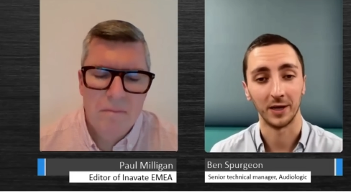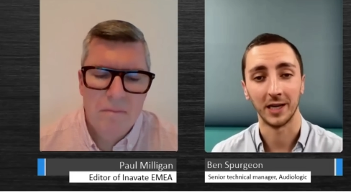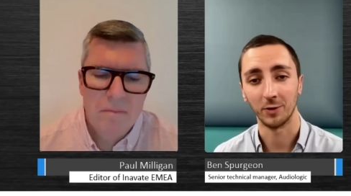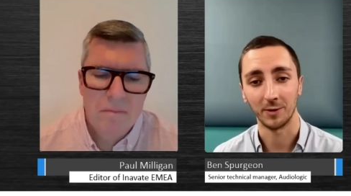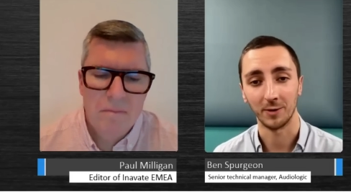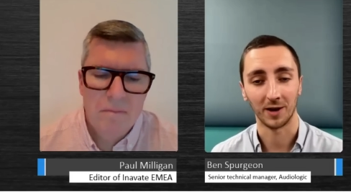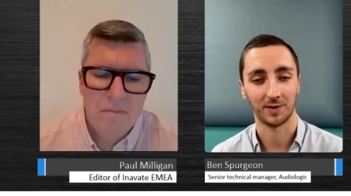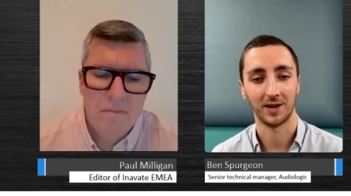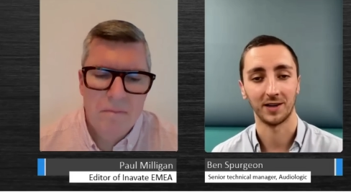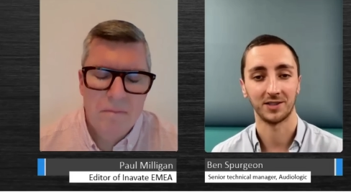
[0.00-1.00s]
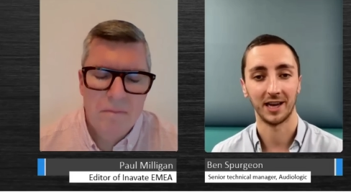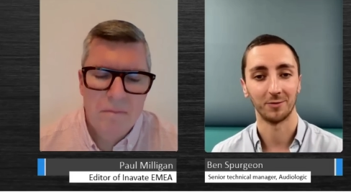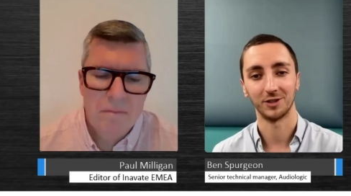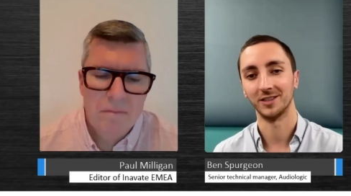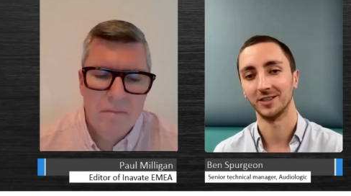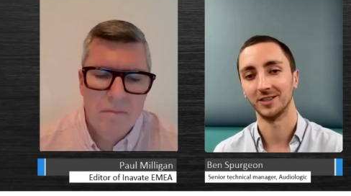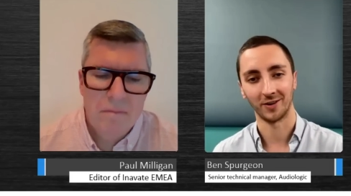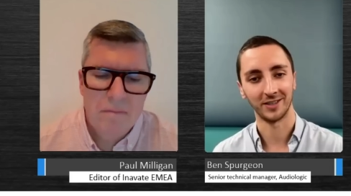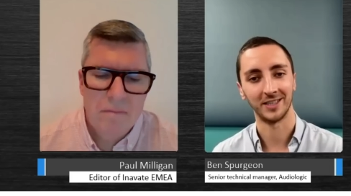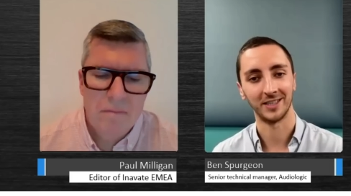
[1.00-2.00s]
Speaker 1: PoE plus plus yet, which is
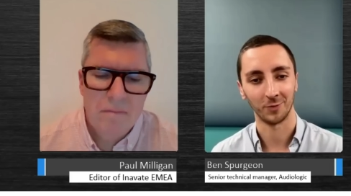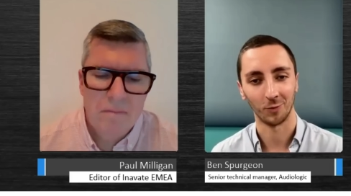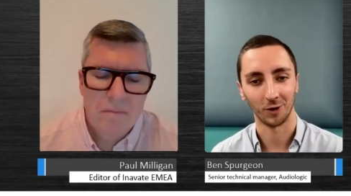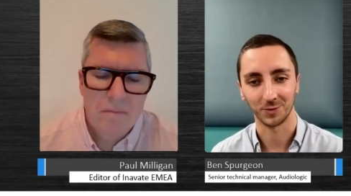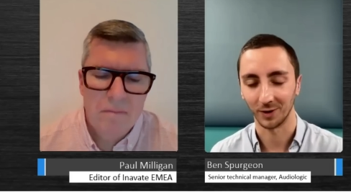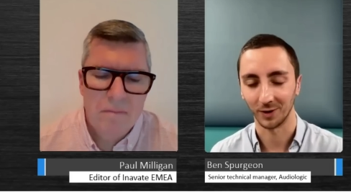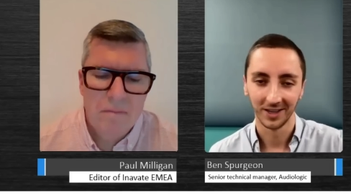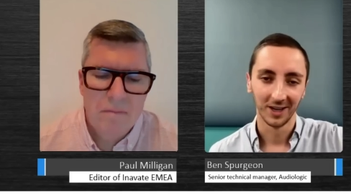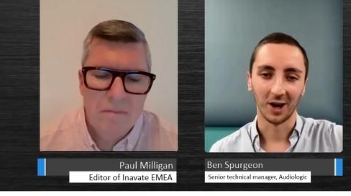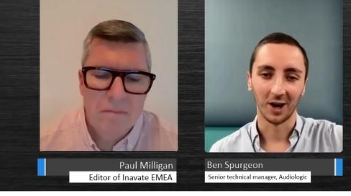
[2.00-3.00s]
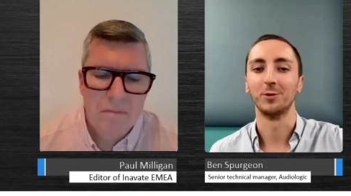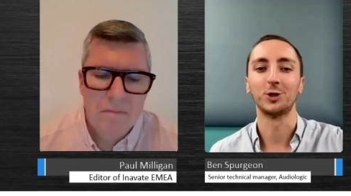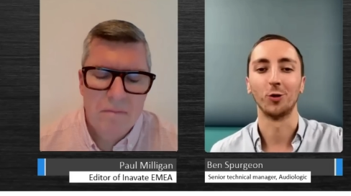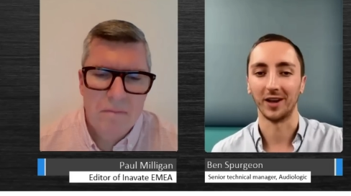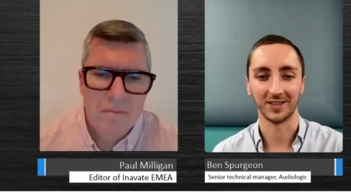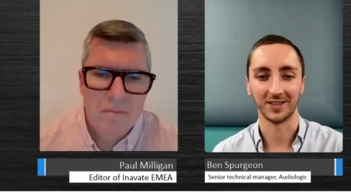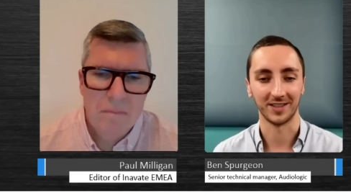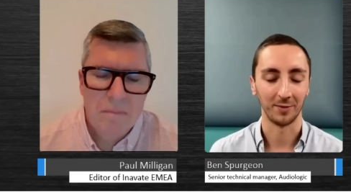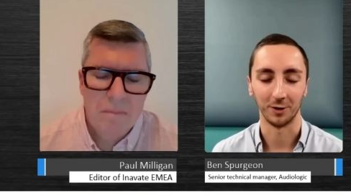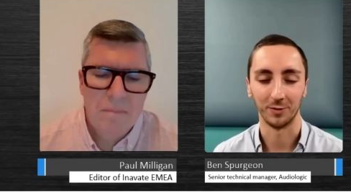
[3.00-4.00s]
99 watts. But I'm sure that's
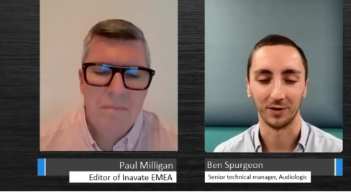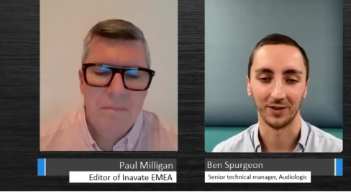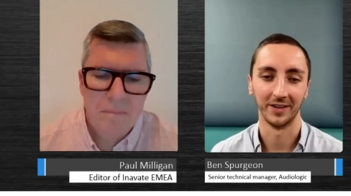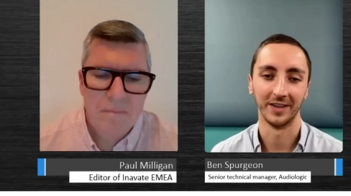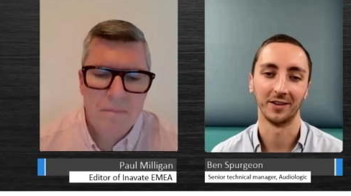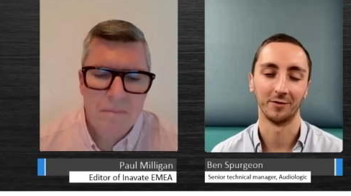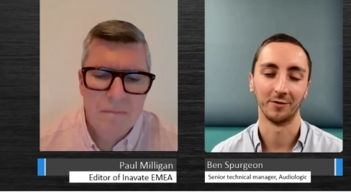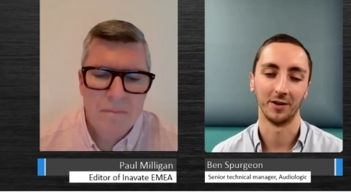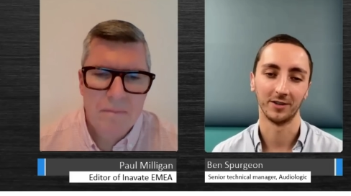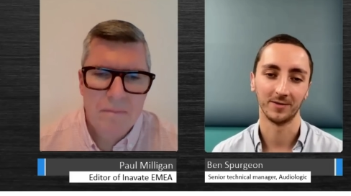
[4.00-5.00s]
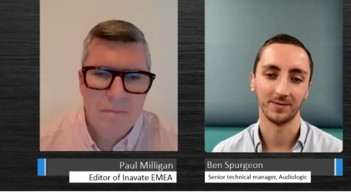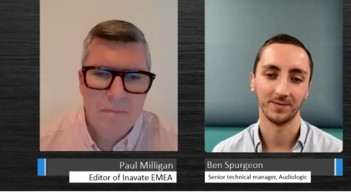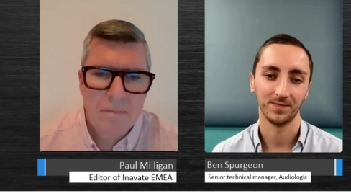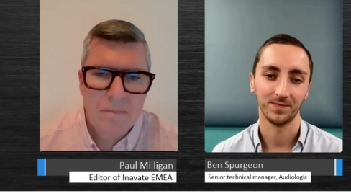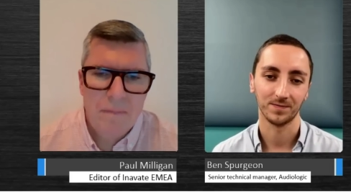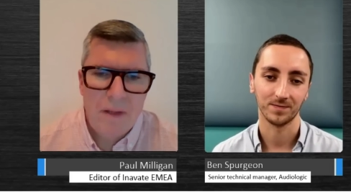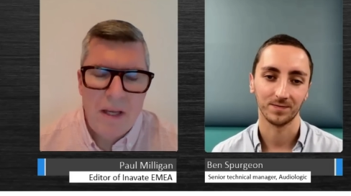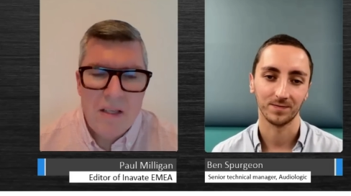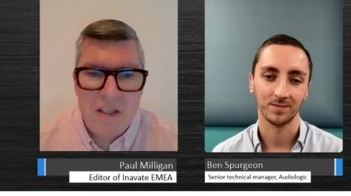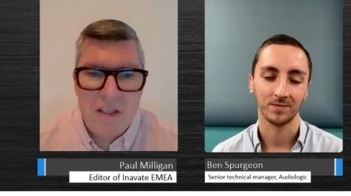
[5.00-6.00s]
come a little bit further down the road.
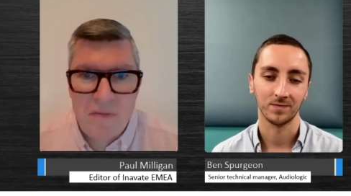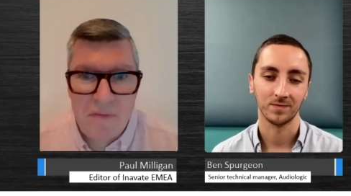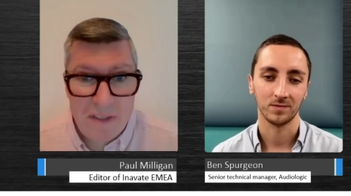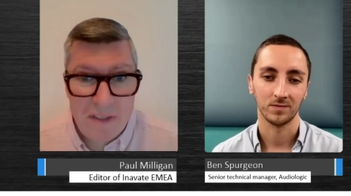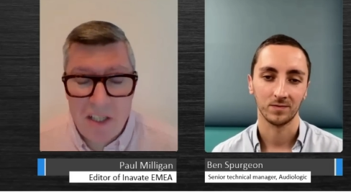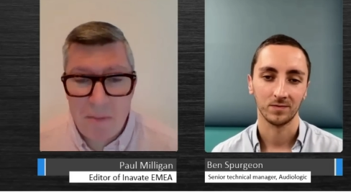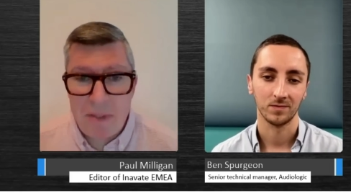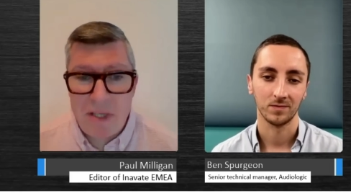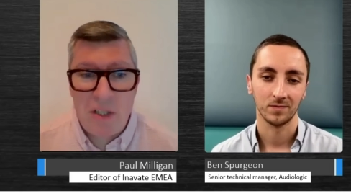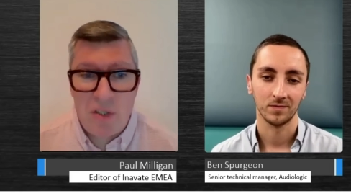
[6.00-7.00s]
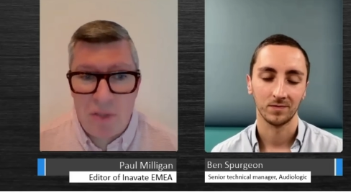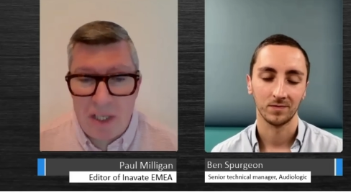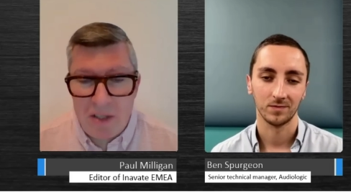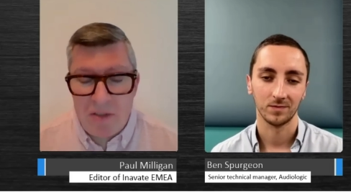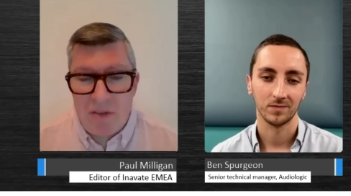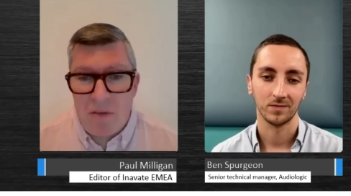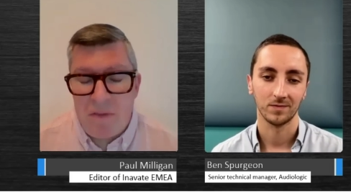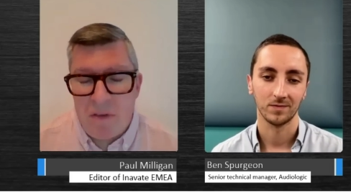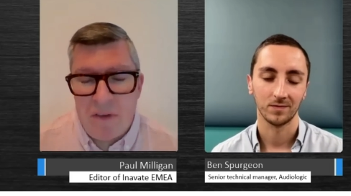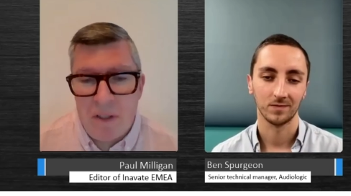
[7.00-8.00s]
Speaker 2: So there's fantastic potential there. You, you,
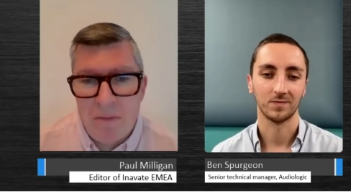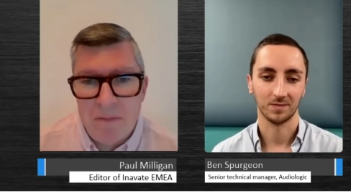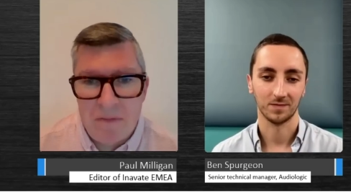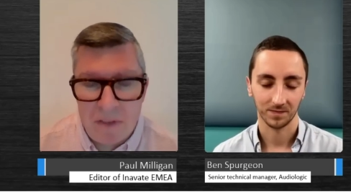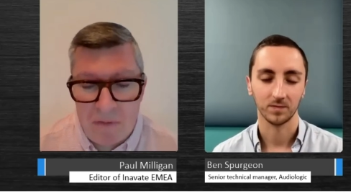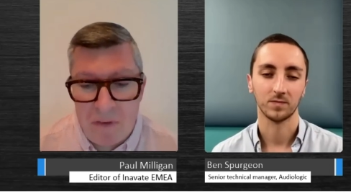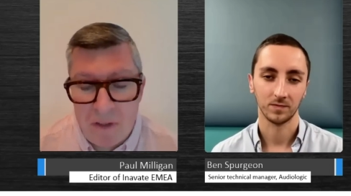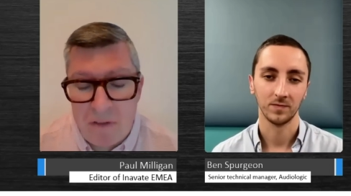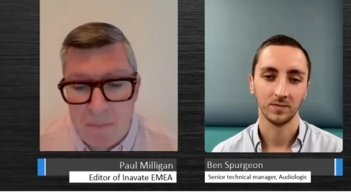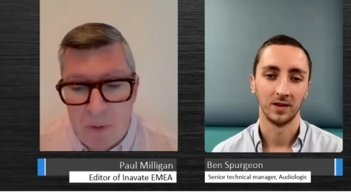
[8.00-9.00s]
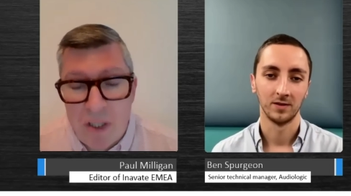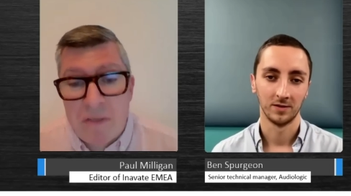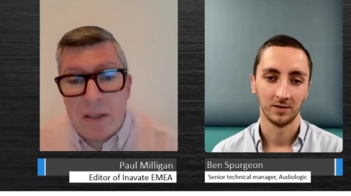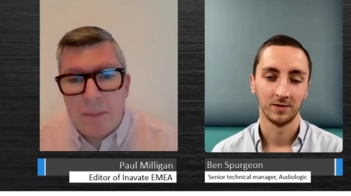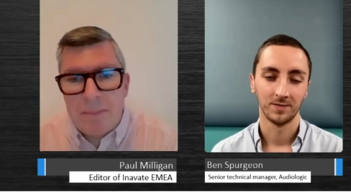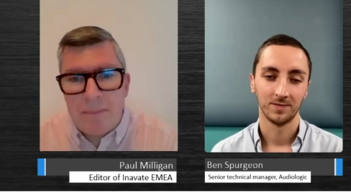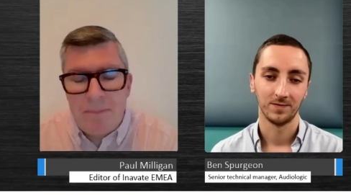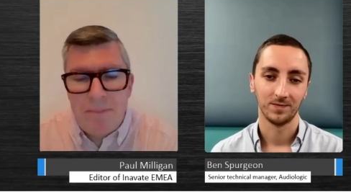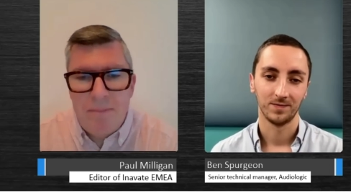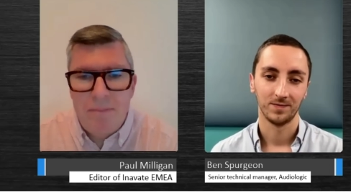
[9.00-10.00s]
you feel for, for product development.
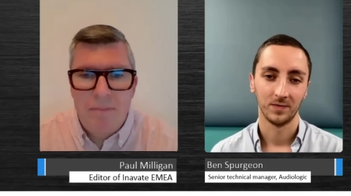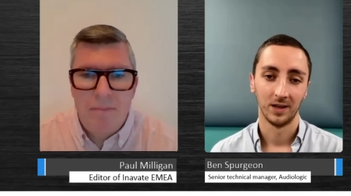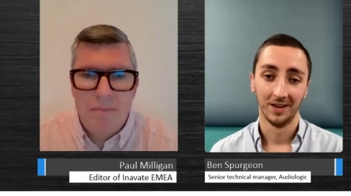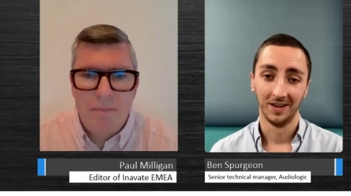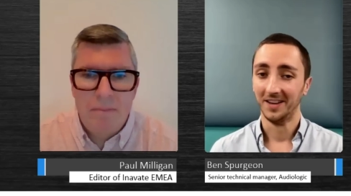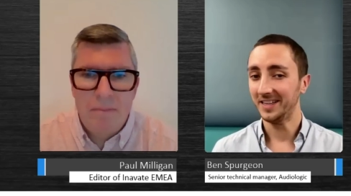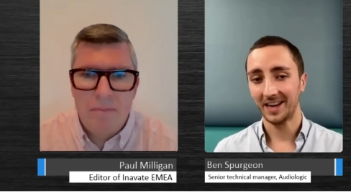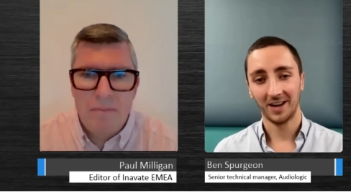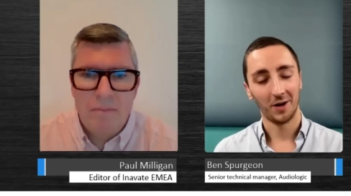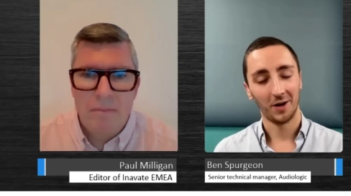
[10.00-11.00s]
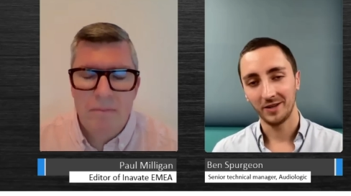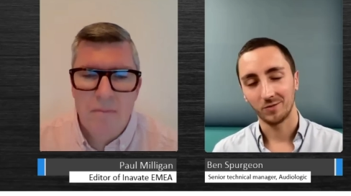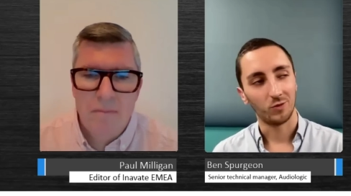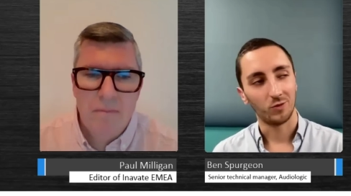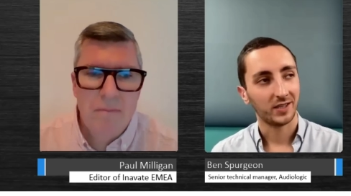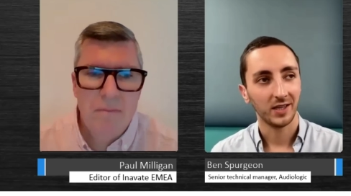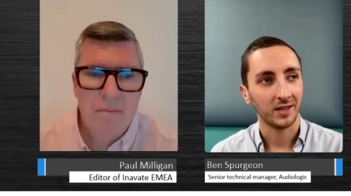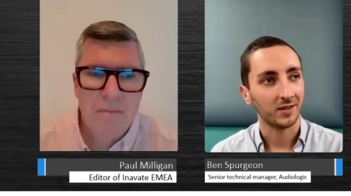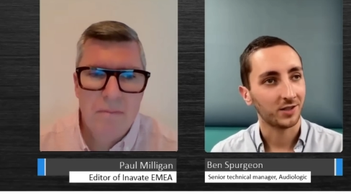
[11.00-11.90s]
Speaker 1: Yeah, I mean, we're seeing